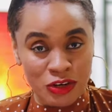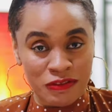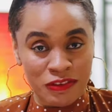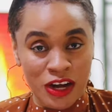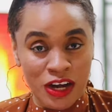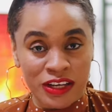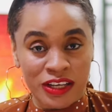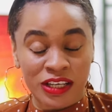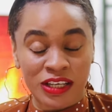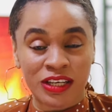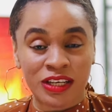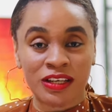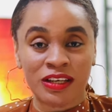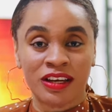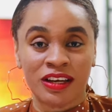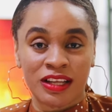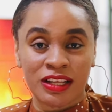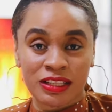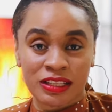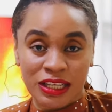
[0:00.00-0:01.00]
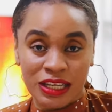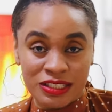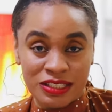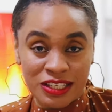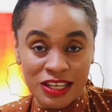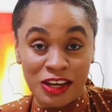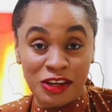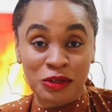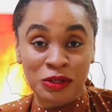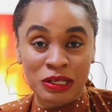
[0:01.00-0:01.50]
of our king. That's
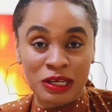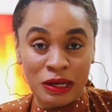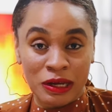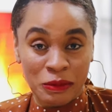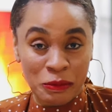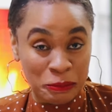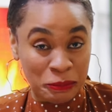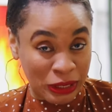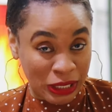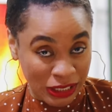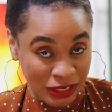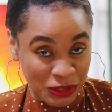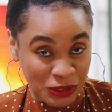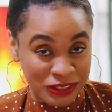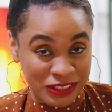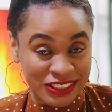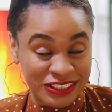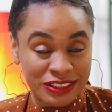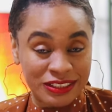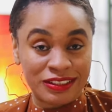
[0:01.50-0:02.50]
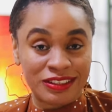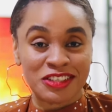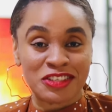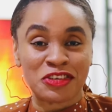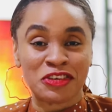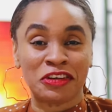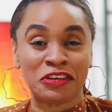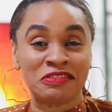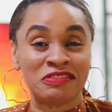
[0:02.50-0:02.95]
another bank holiday. So you're